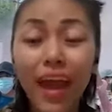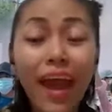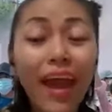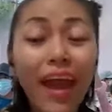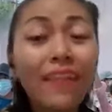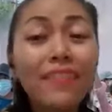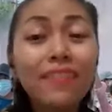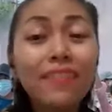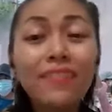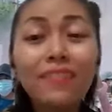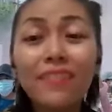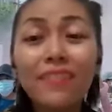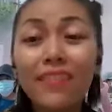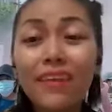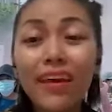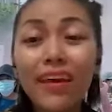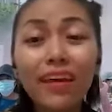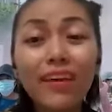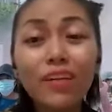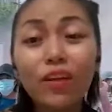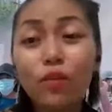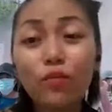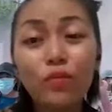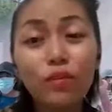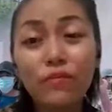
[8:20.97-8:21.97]
and
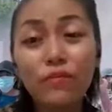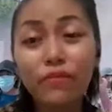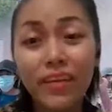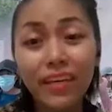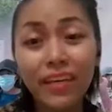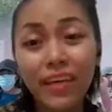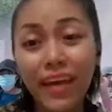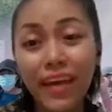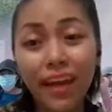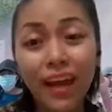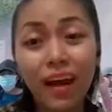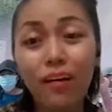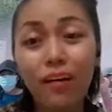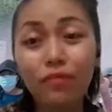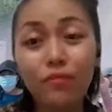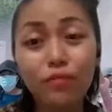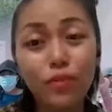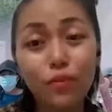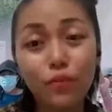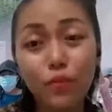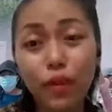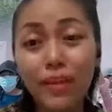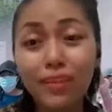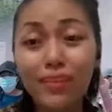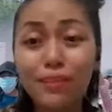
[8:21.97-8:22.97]
they don't even get out
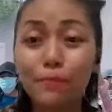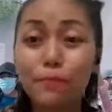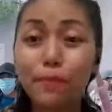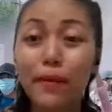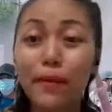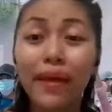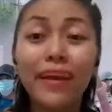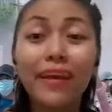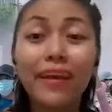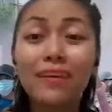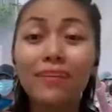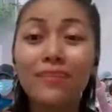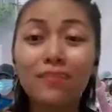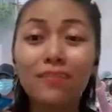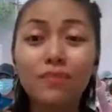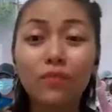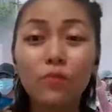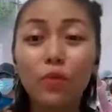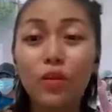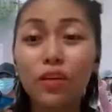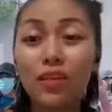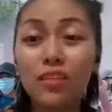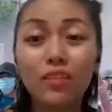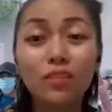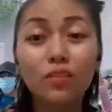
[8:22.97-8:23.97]
to explain
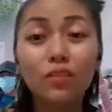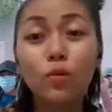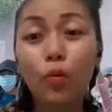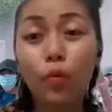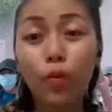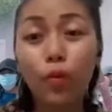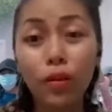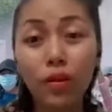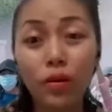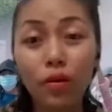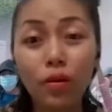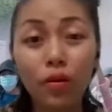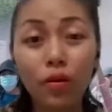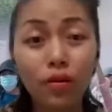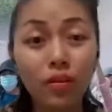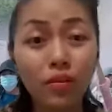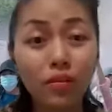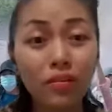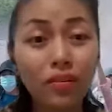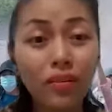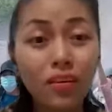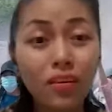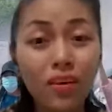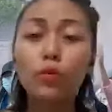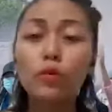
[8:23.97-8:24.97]
what is going on.